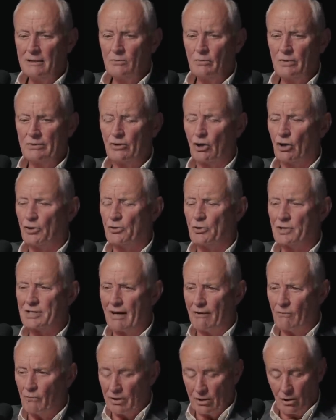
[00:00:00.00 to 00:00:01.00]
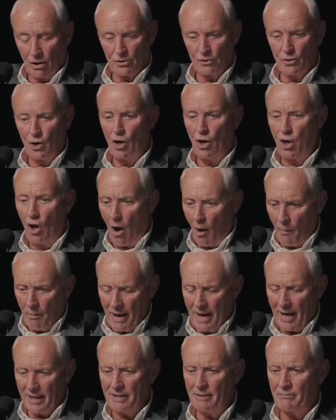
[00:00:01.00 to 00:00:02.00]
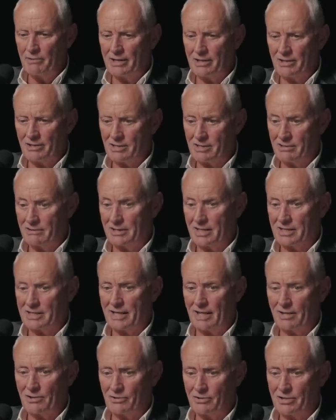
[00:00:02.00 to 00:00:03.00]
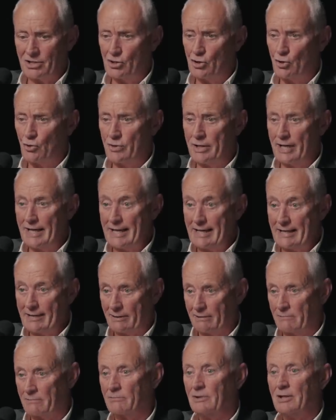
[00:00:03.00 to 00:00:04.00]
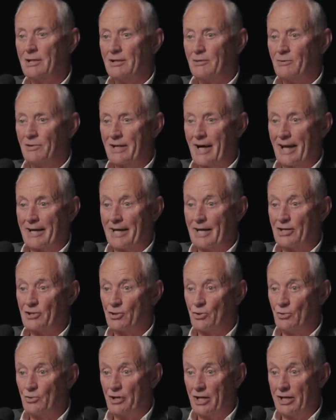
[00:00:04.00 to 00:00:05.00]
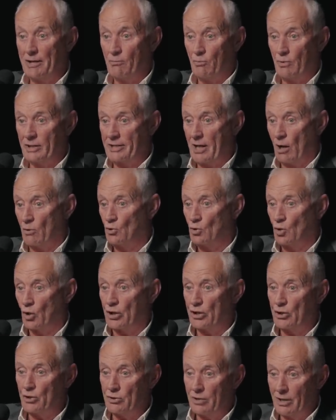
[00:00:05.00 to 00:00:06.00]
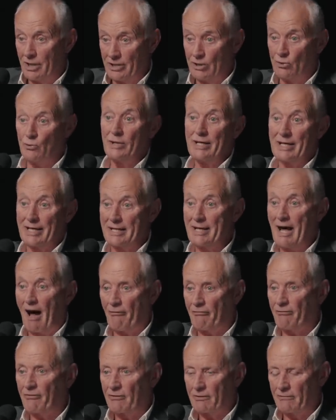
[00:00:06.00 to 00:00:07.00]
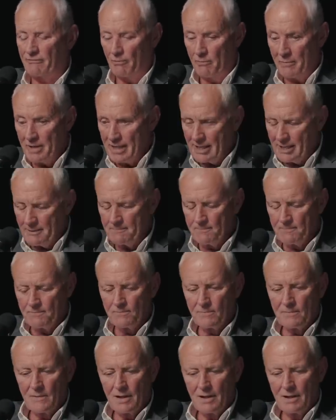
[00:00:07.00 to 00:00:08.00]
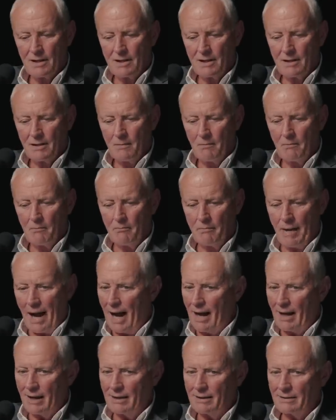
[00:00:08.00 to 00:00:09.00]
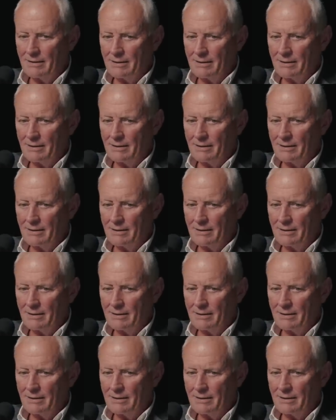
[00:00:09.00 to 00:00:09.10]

We've got to do something. We've got to do a lot about it because this country is unique, and without getting too deep, we don't look unique enough for me. But